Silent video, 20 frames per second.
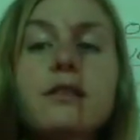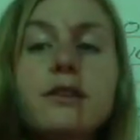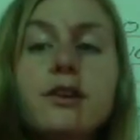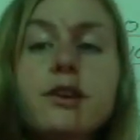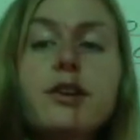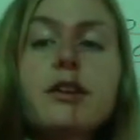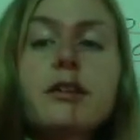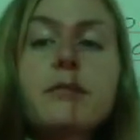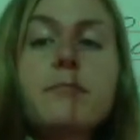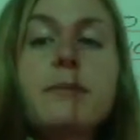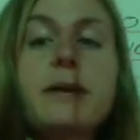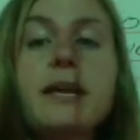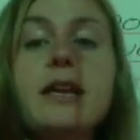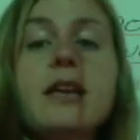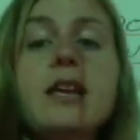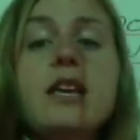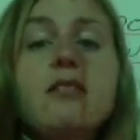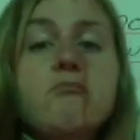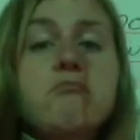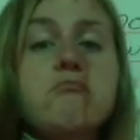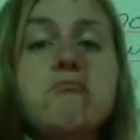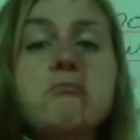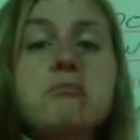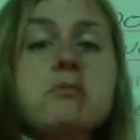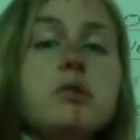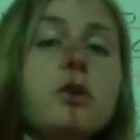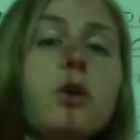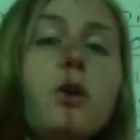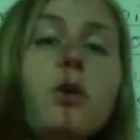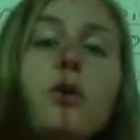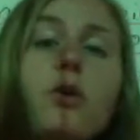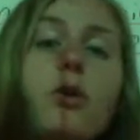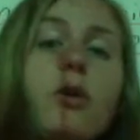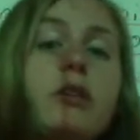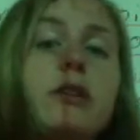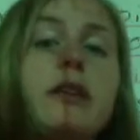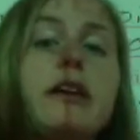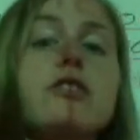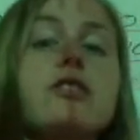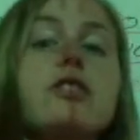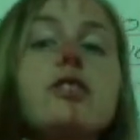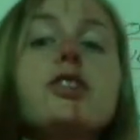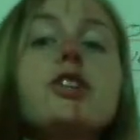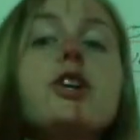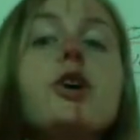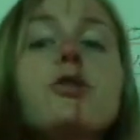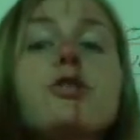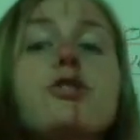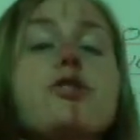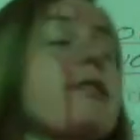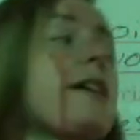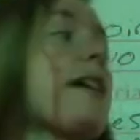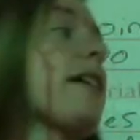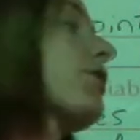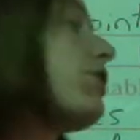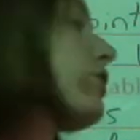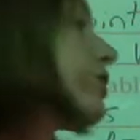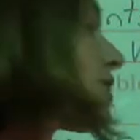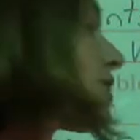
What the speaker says: there can be no correlation, no trend.